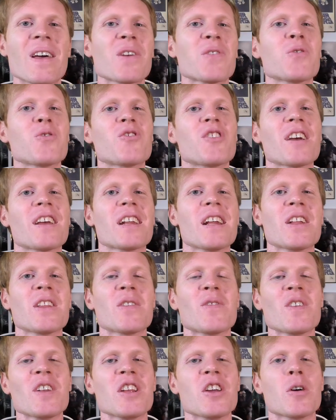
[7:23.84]
Thanks for checking
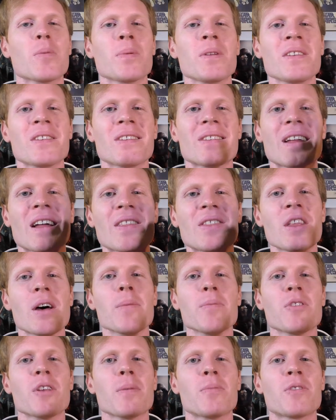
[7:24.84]
out the video. Please hit
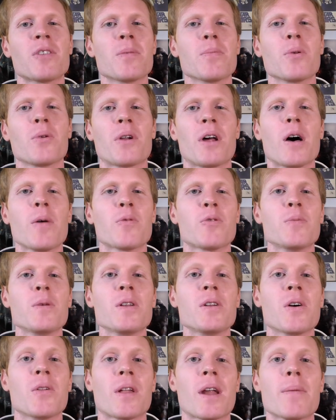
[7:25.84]
that thumbs up symbol. It
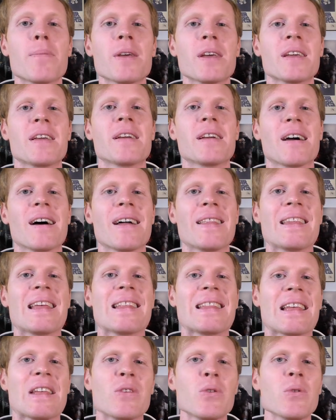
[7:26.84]
helps me know that I'm making
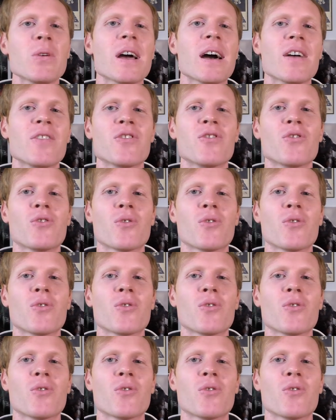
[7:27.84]
content that you guys